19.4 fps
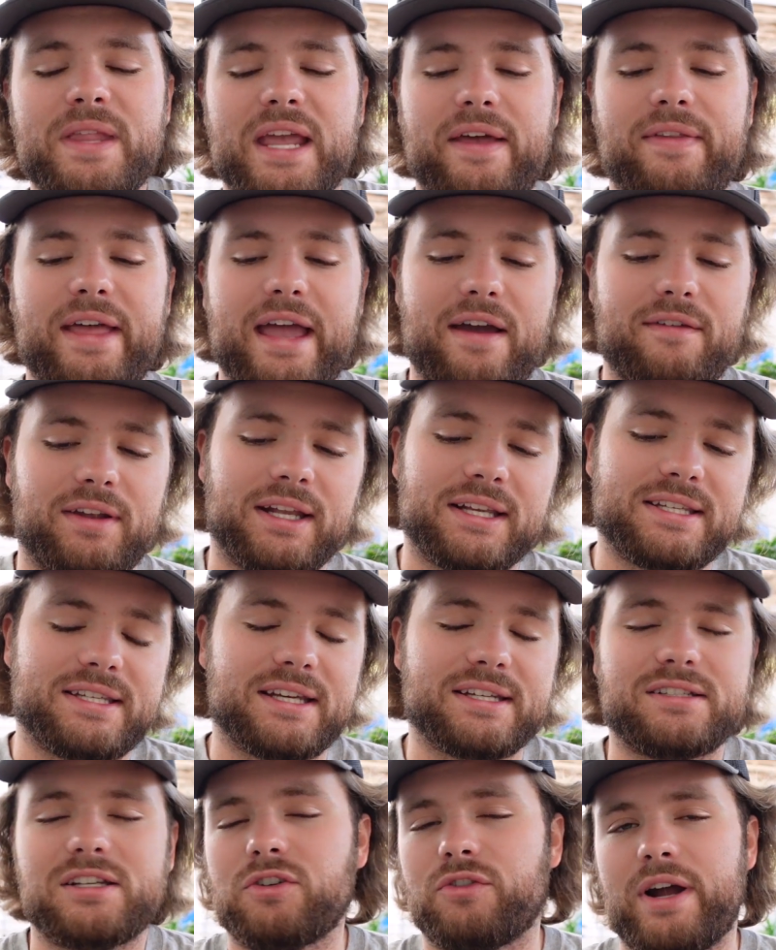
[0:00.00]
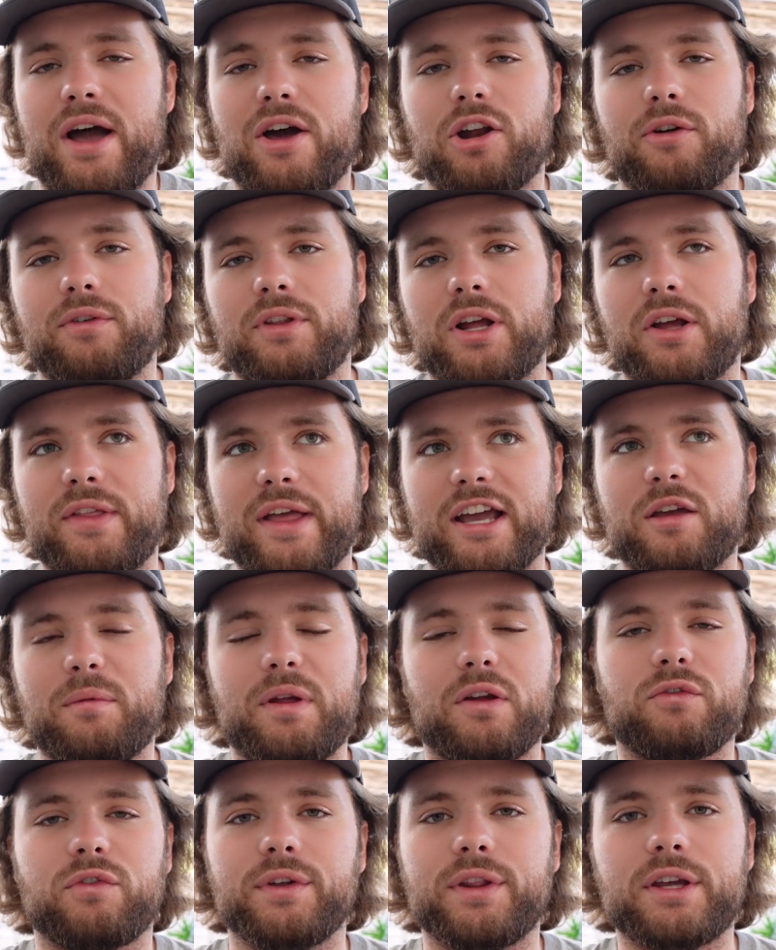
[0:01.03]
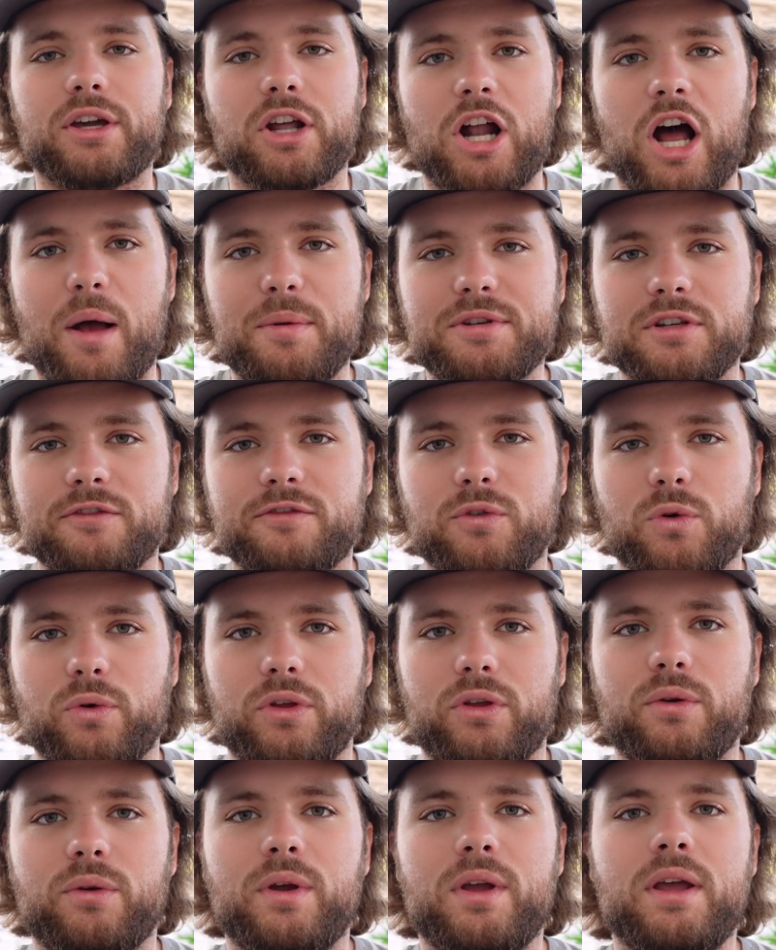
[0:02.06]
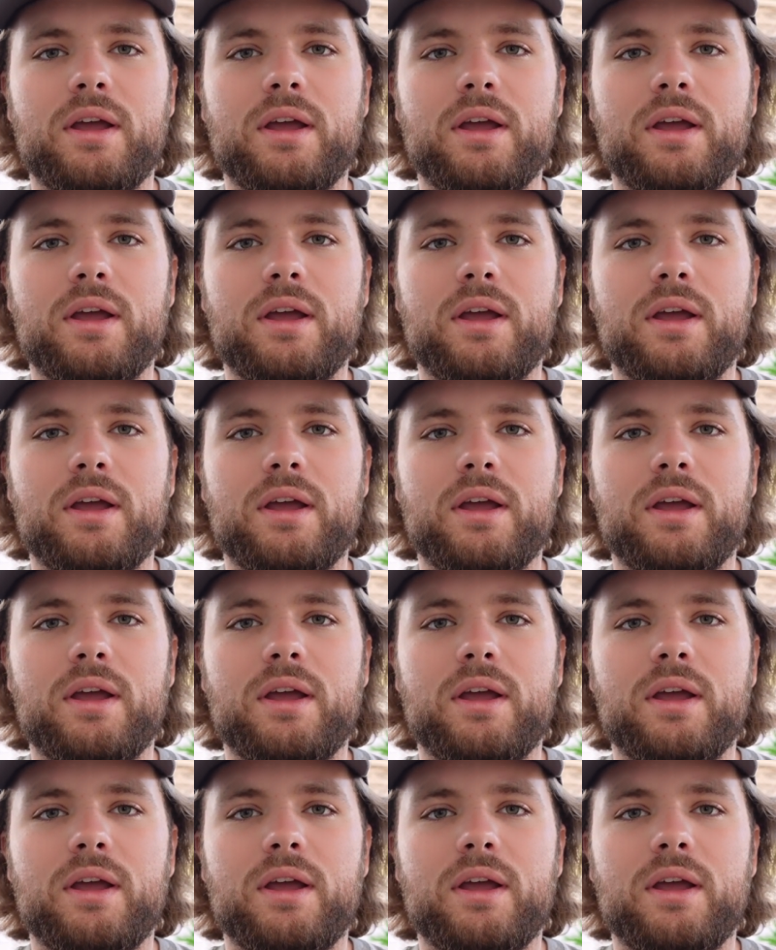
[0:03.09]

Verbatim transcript: and they have an existing route over there, that could be a really good option for you.